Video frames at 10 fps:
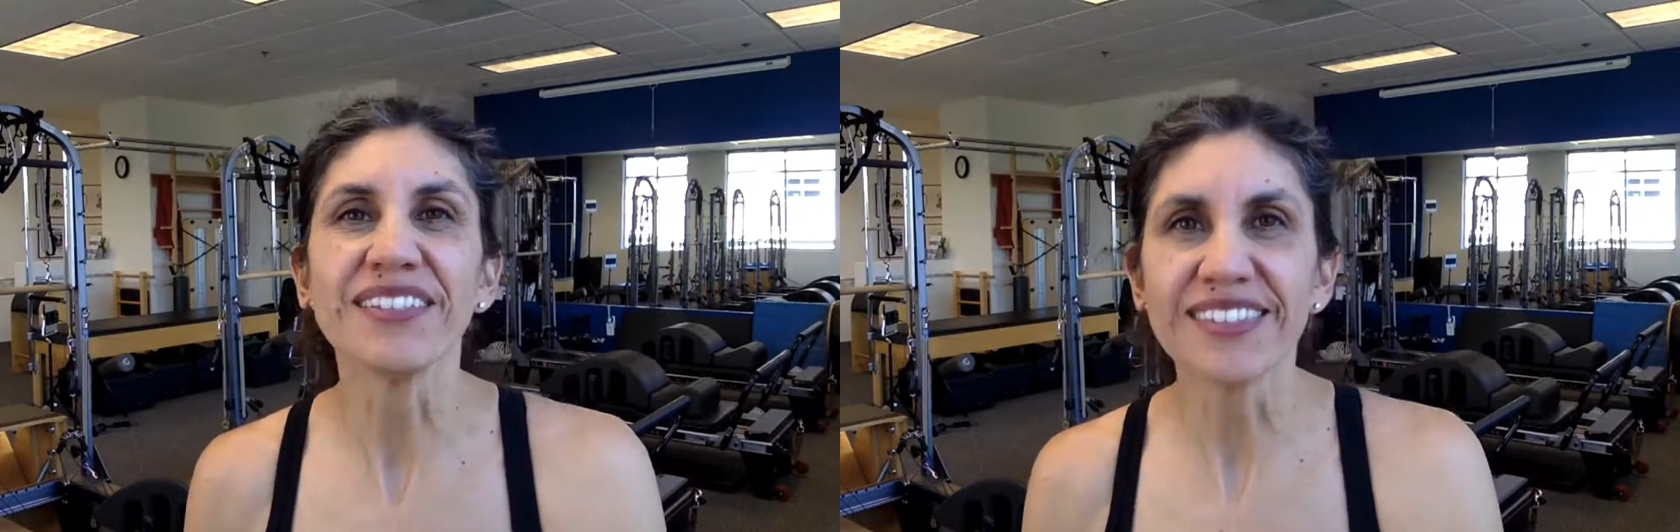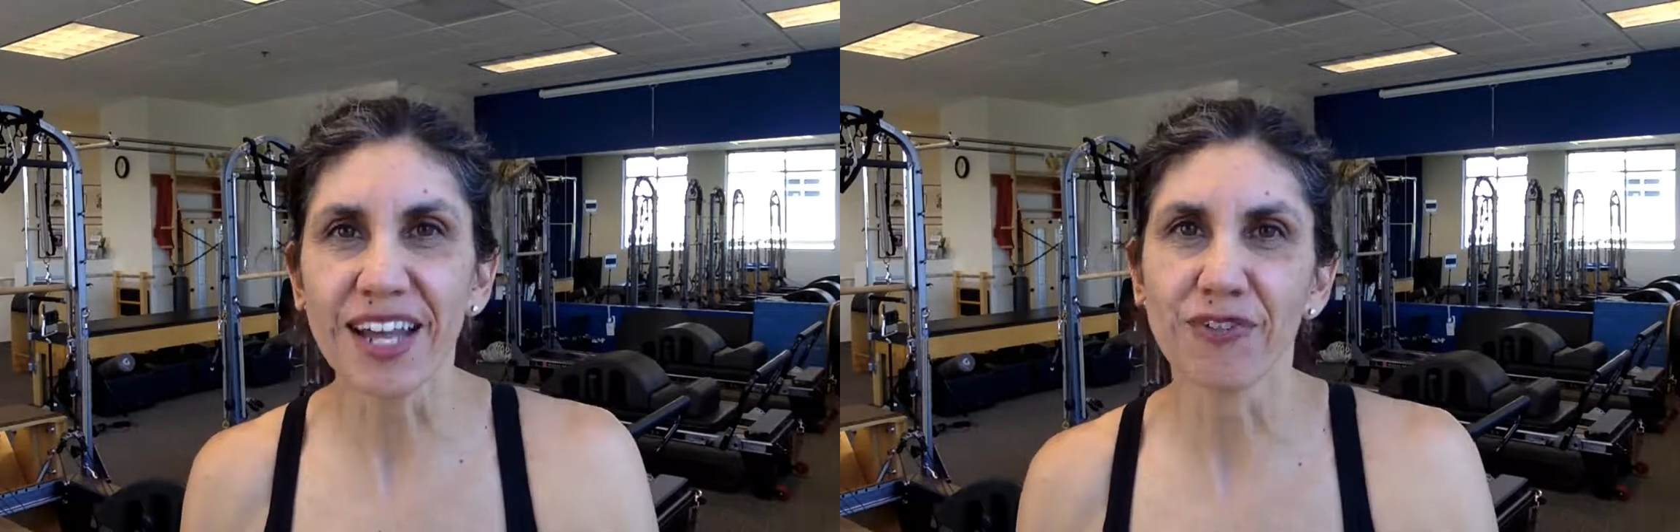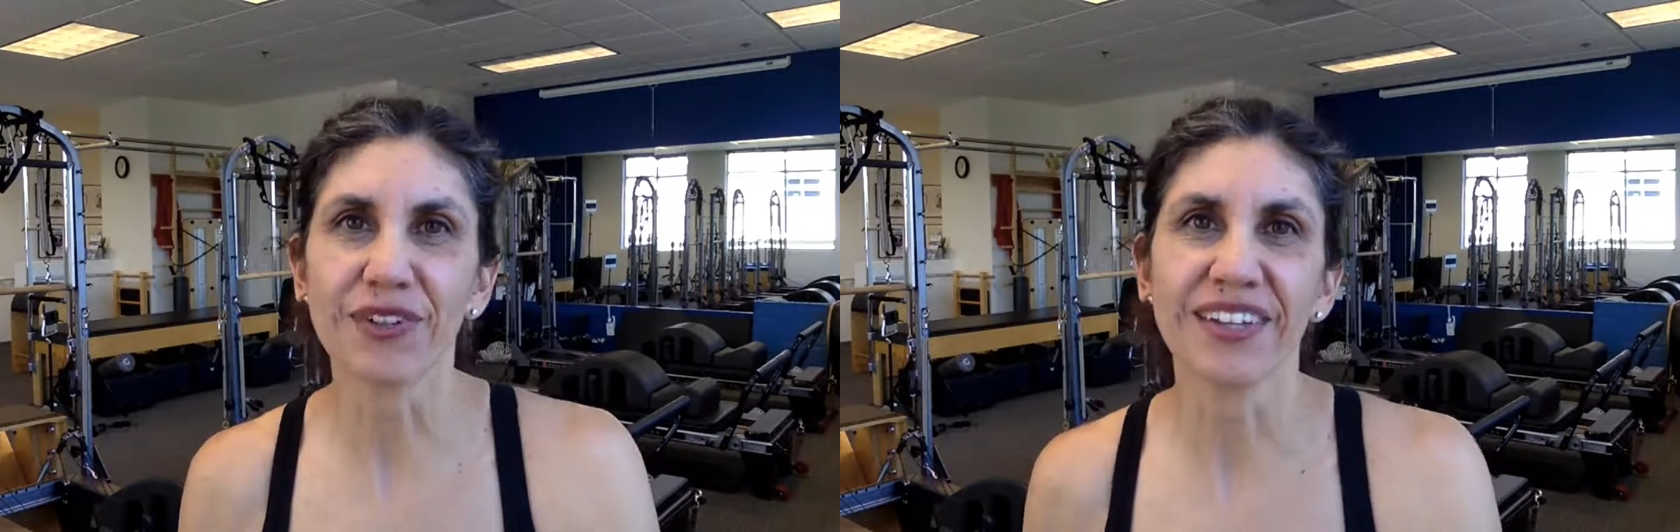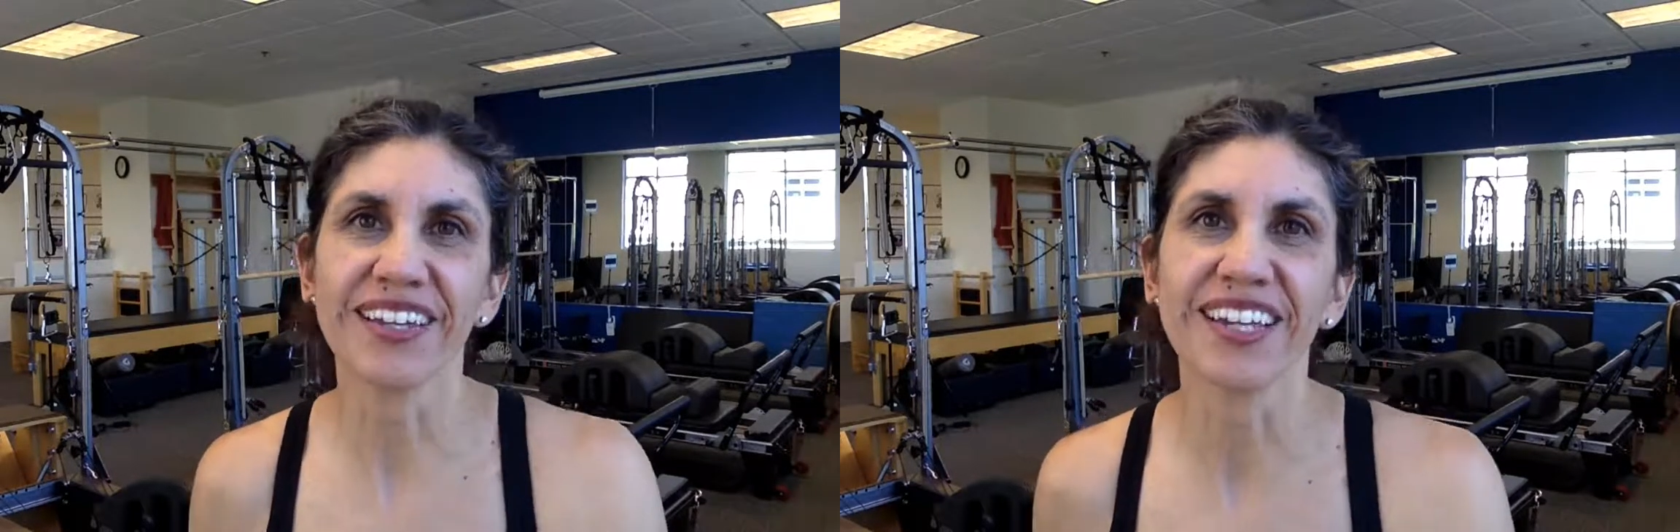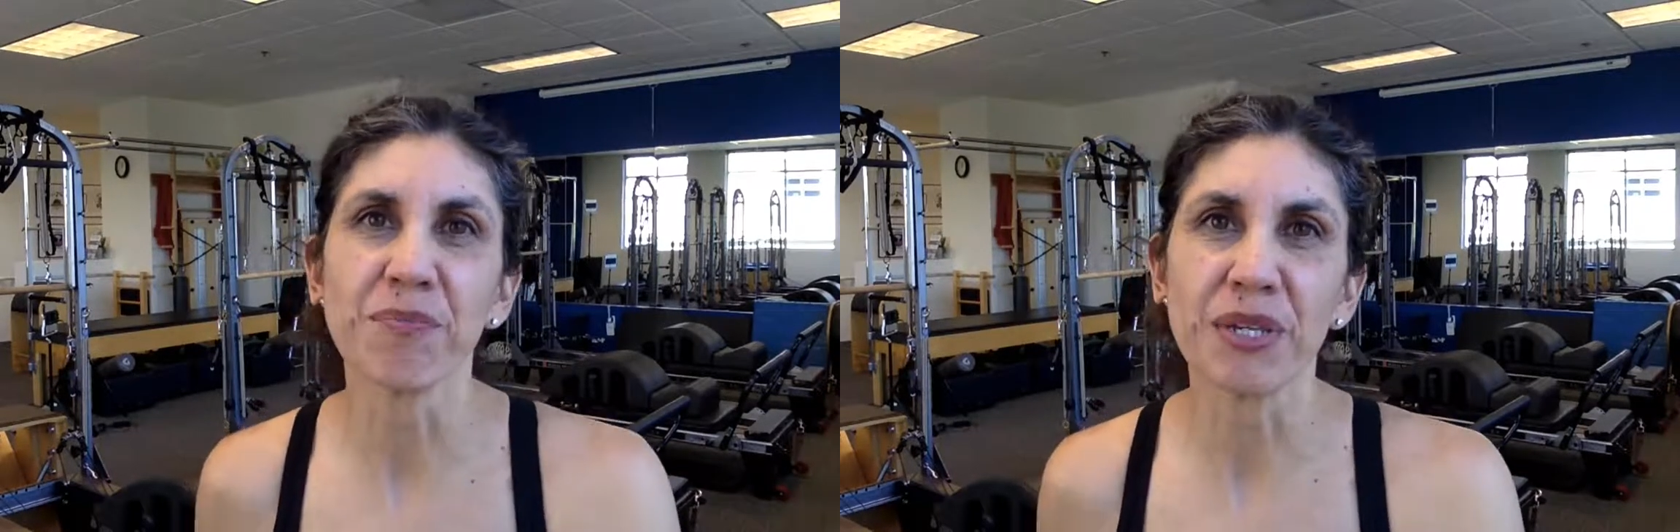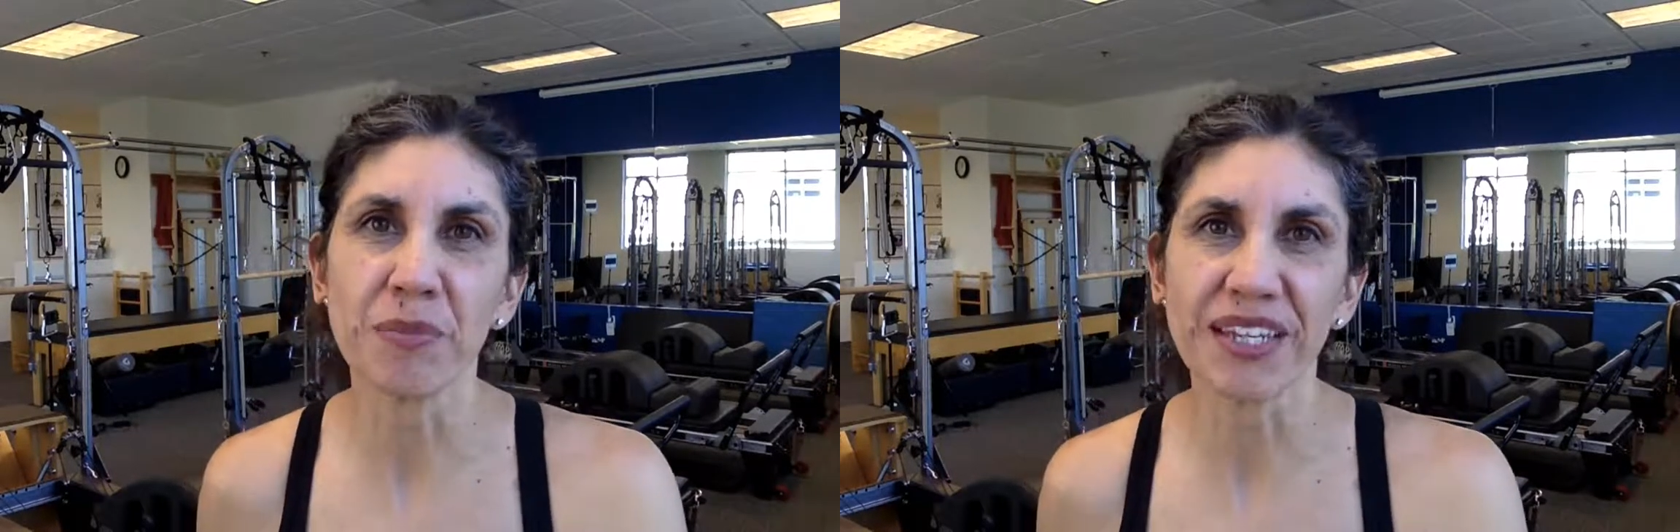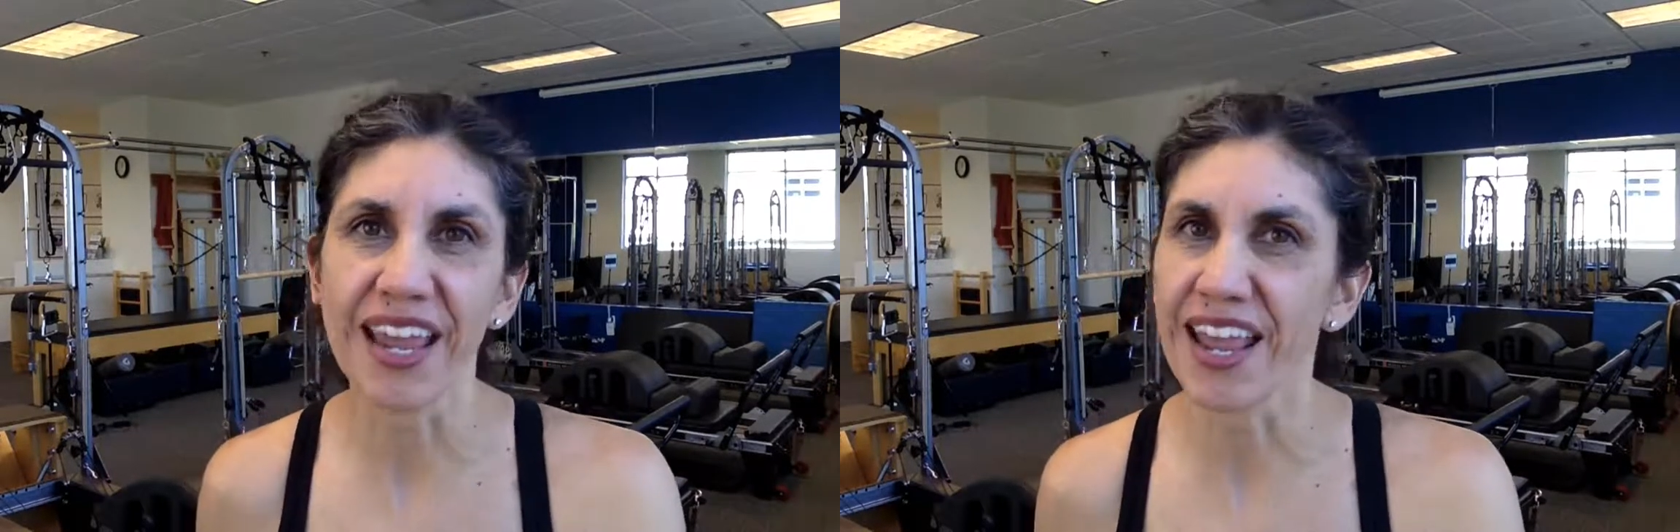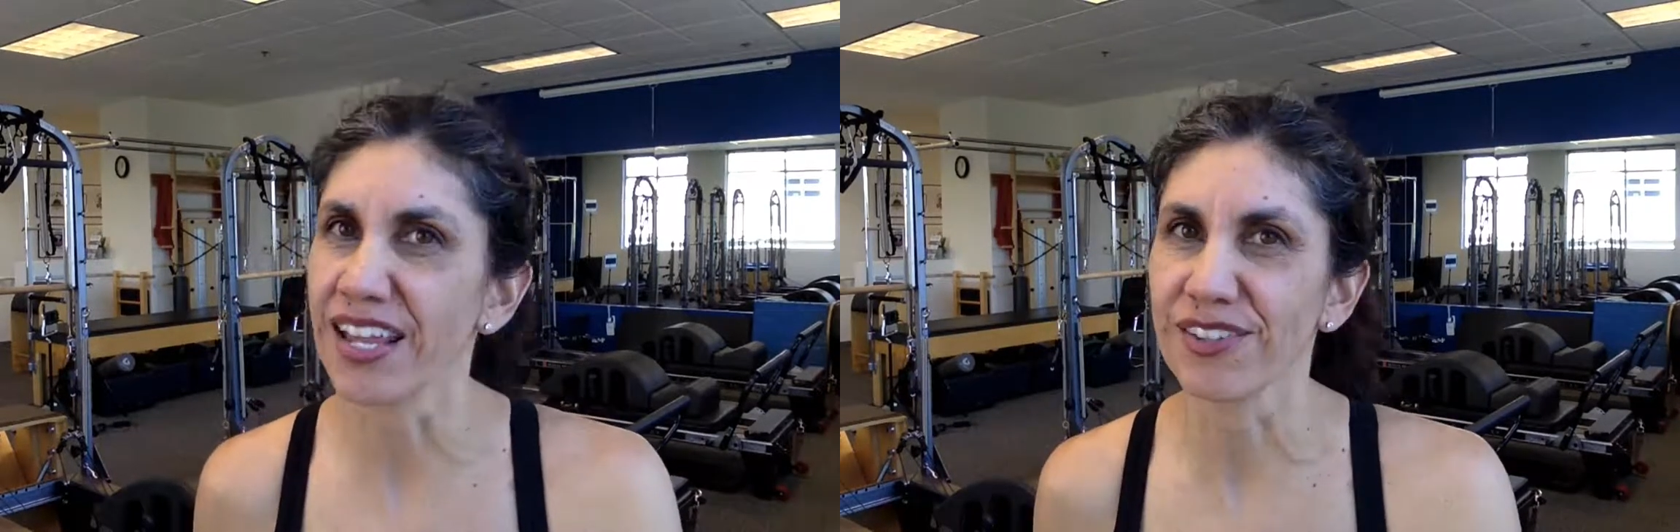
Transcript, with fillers: definitely PBK